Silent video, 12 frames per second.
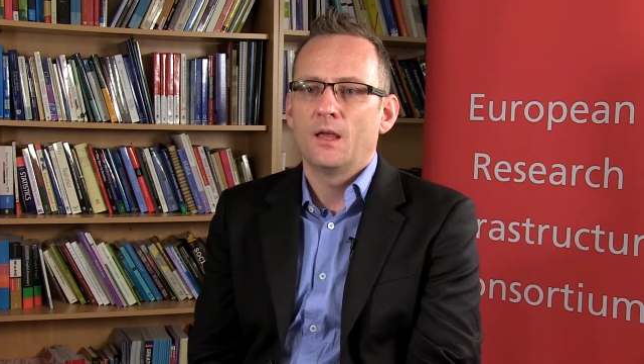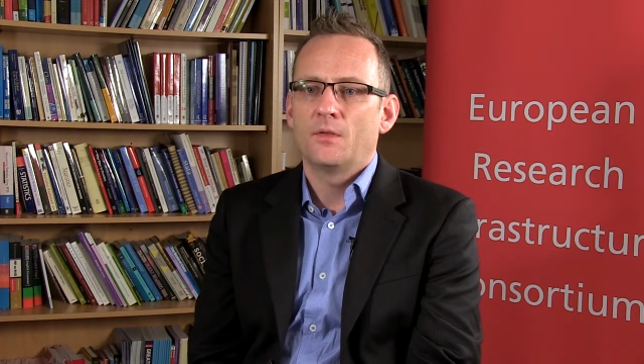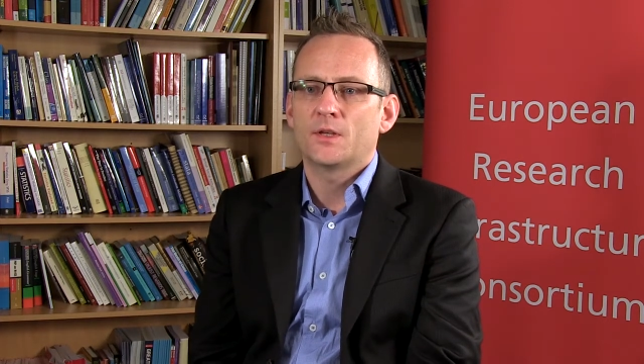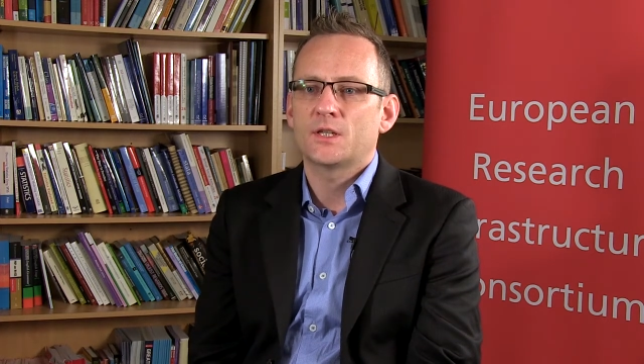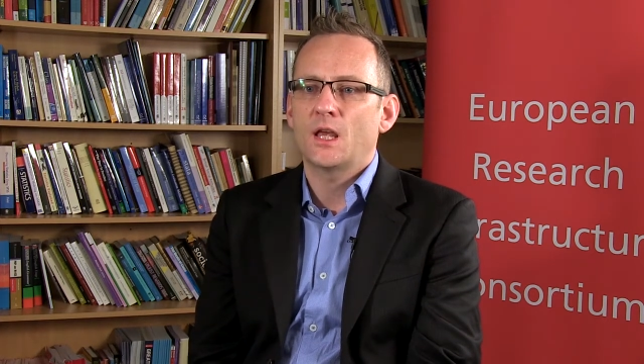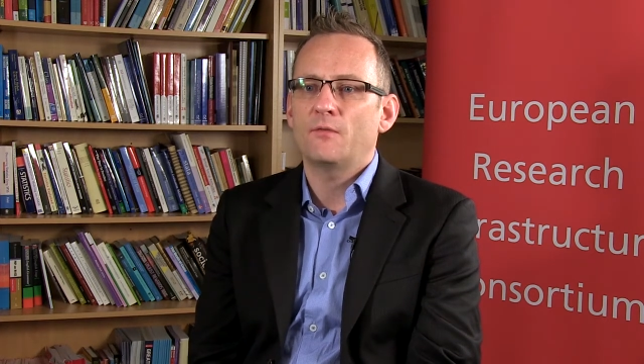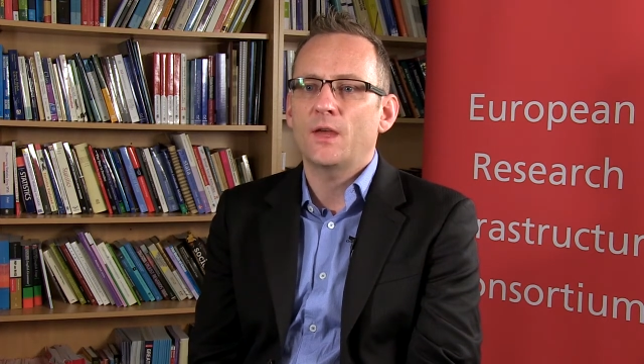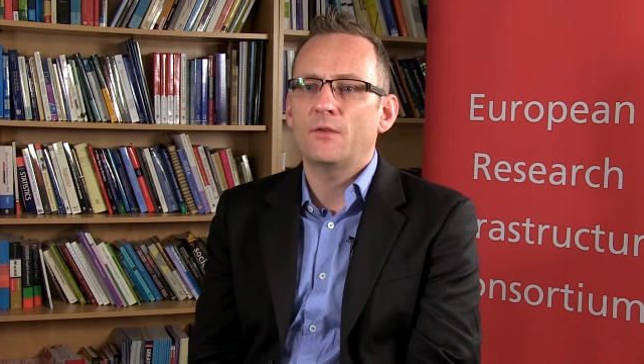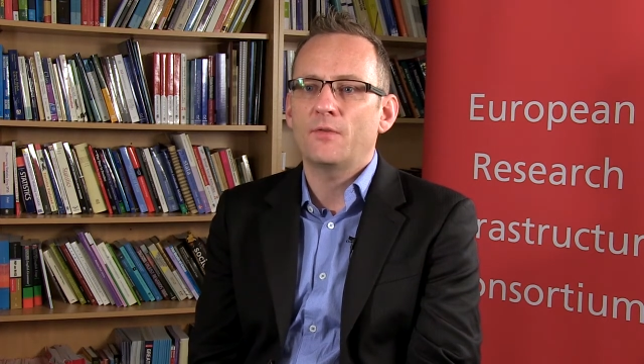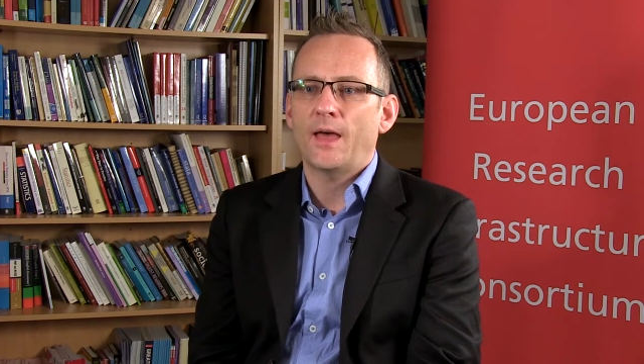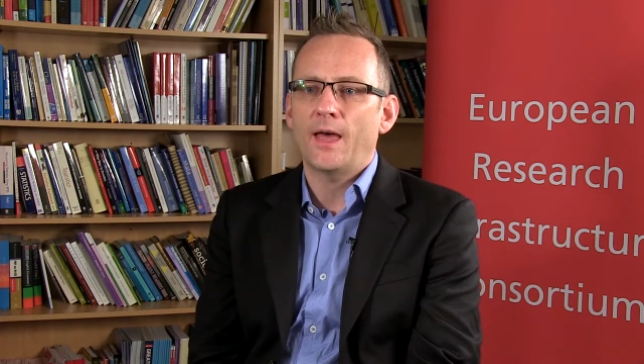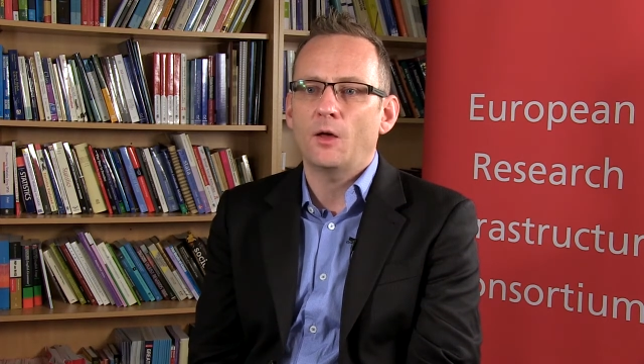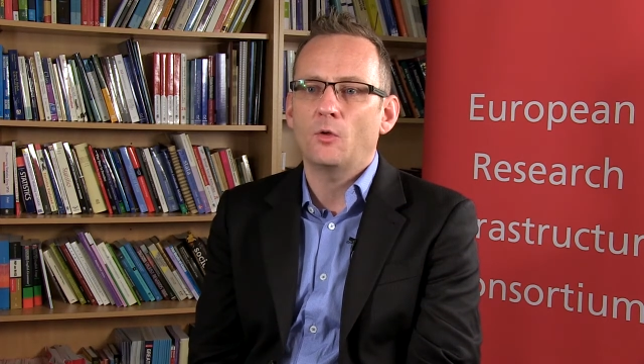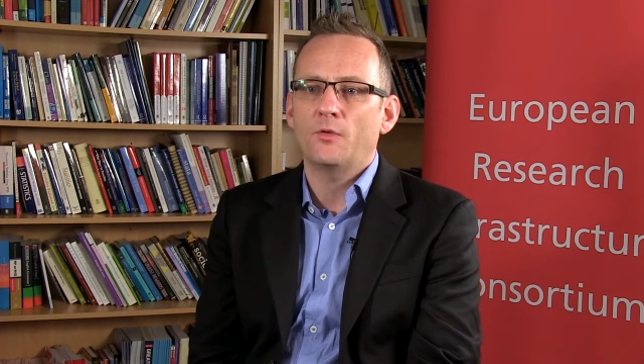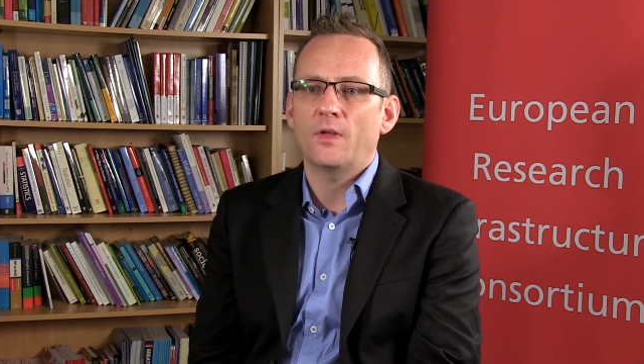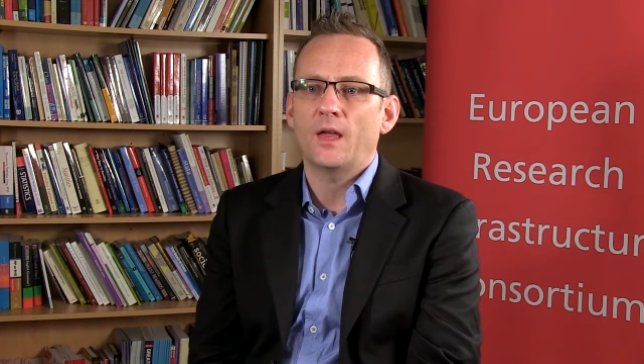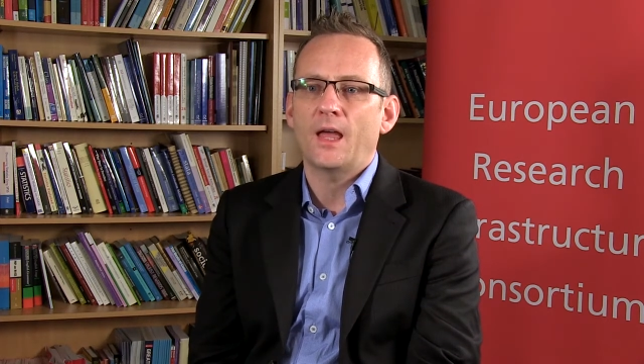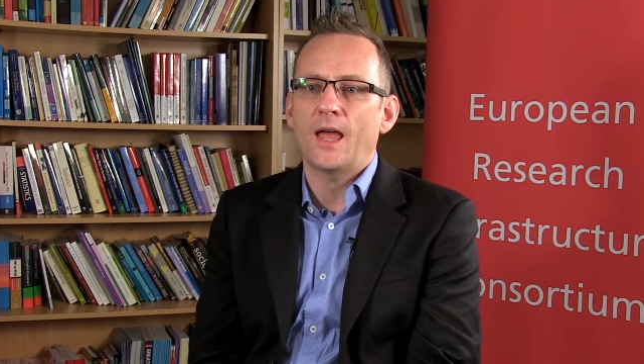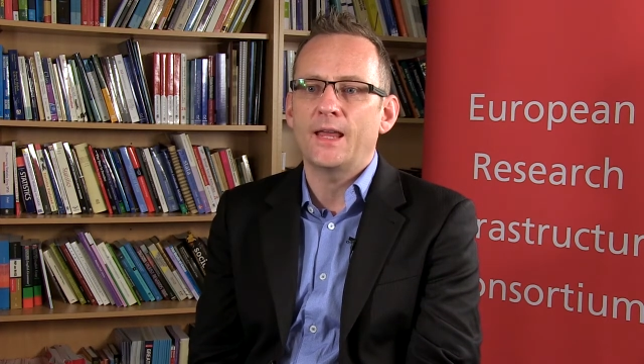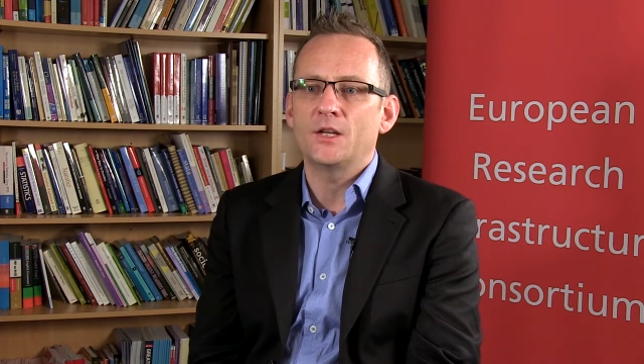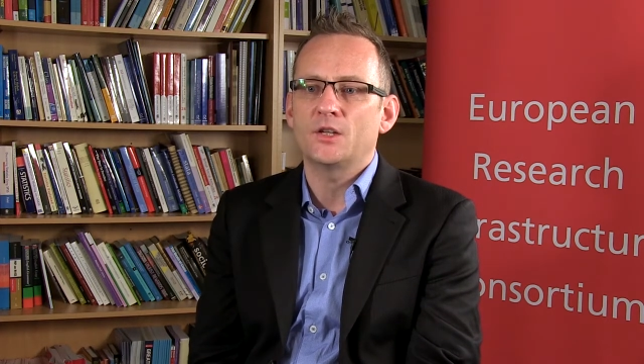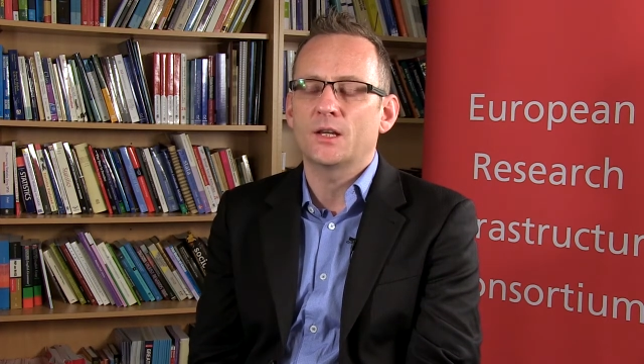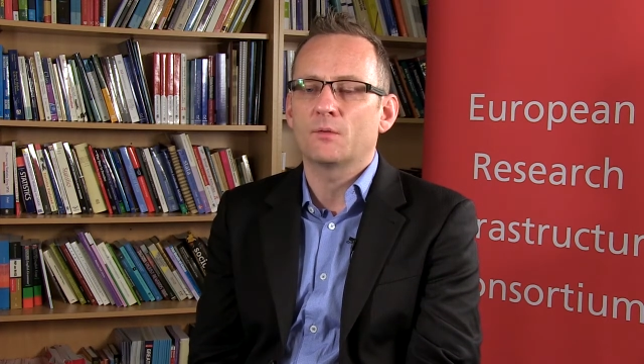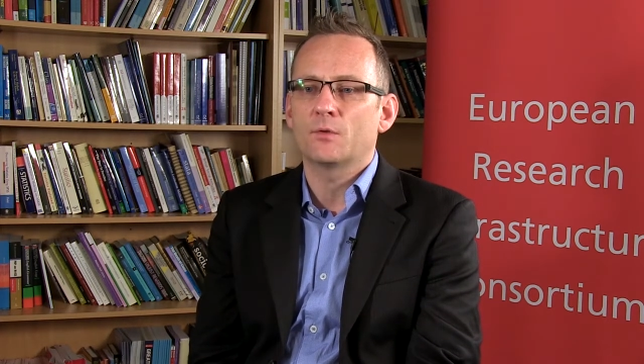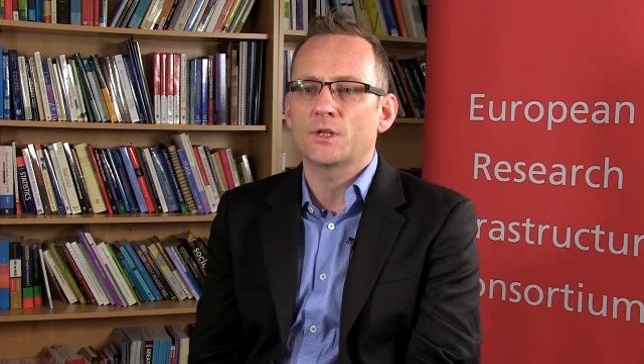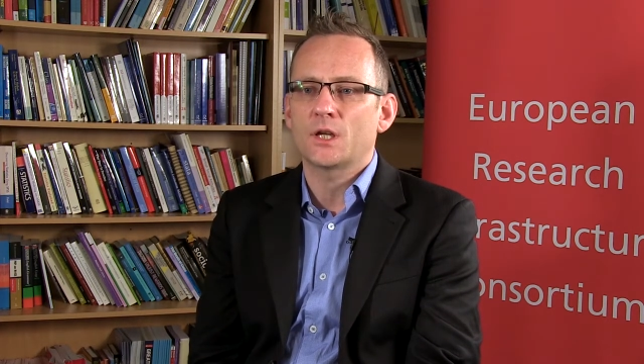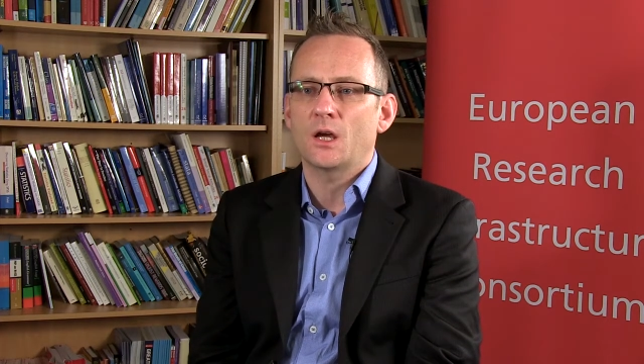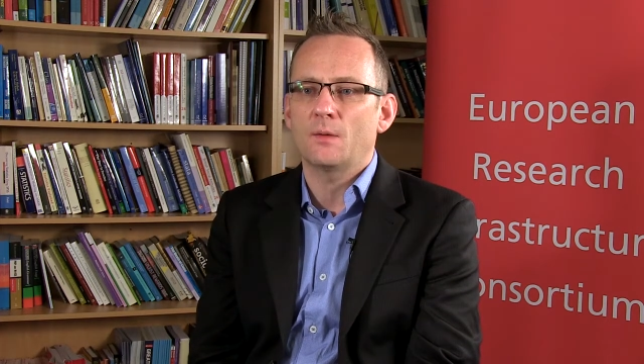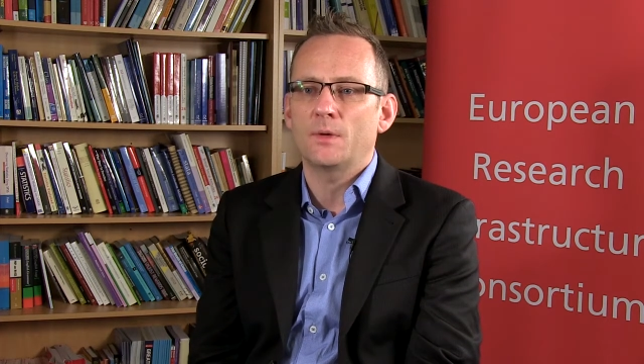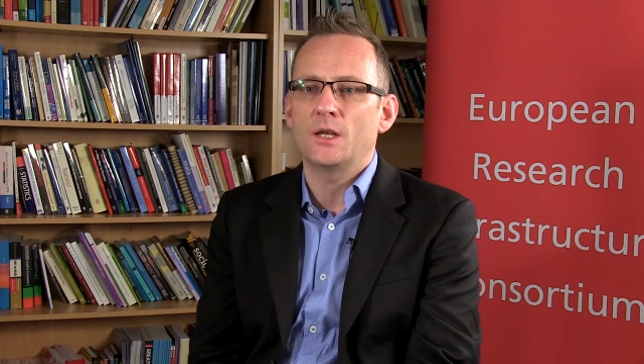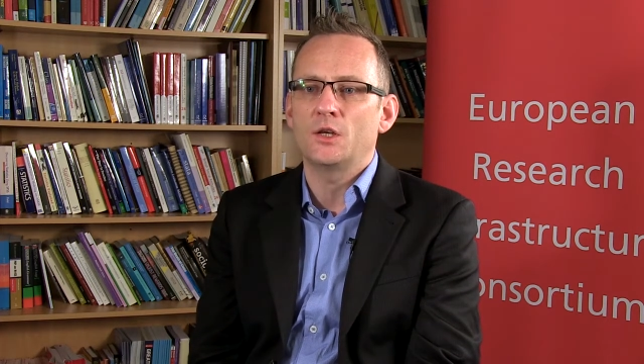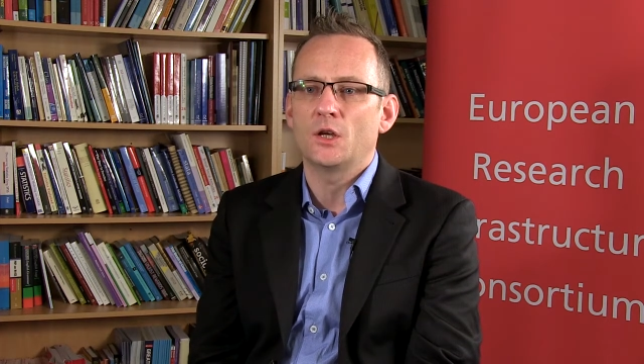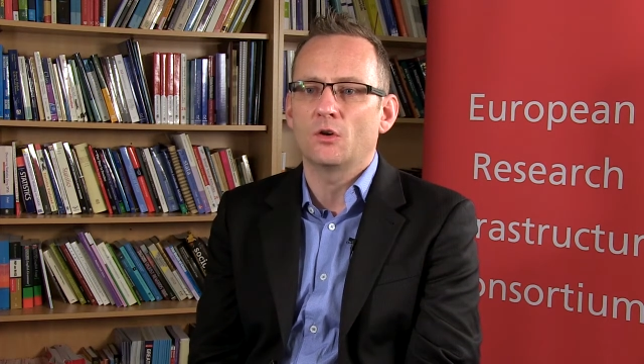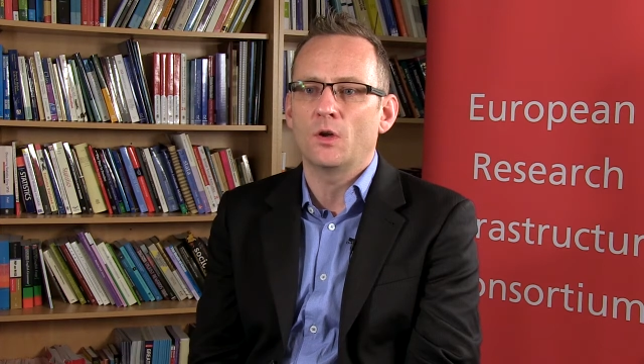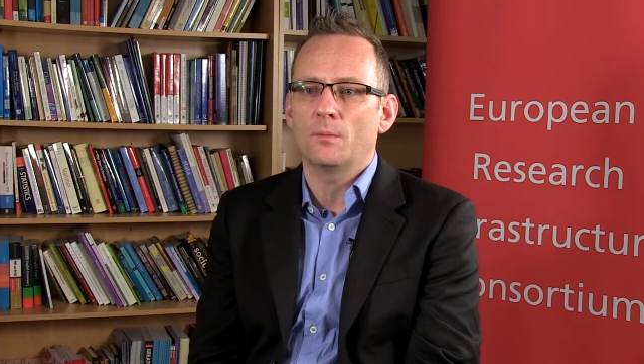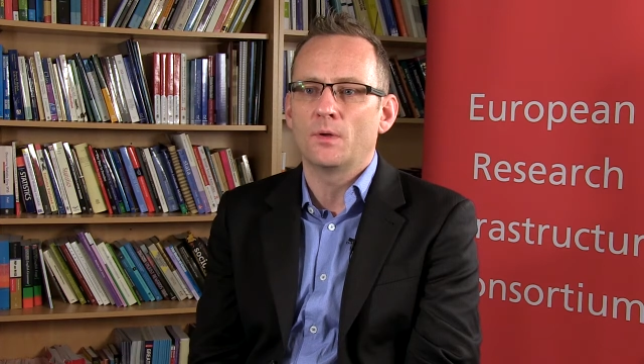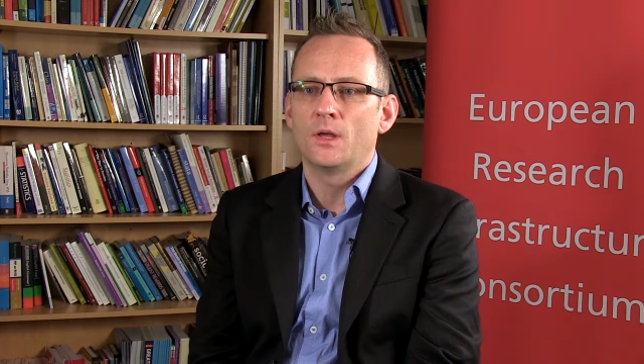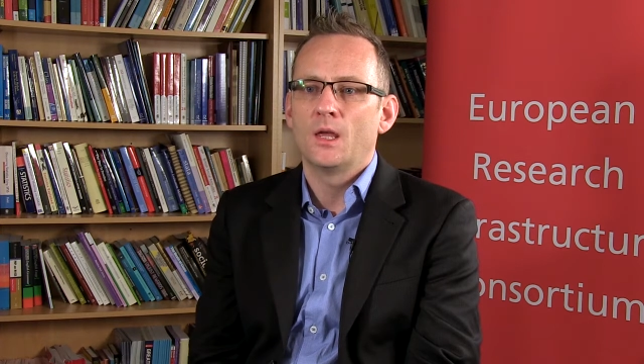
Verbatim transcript: the Survey for Health Aging and Retirement in Europe,